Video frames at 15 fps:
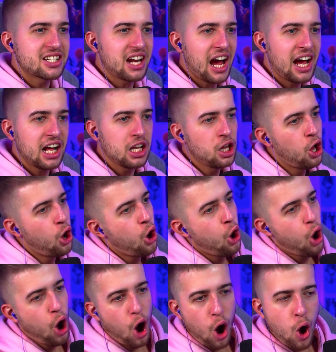style?
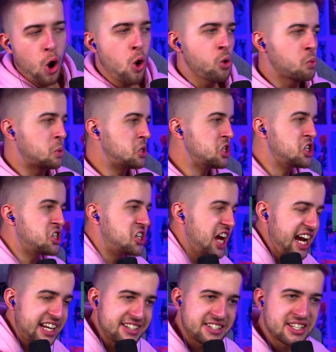Oh
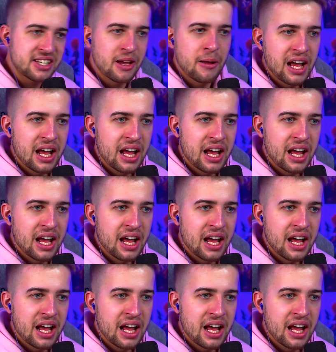shit.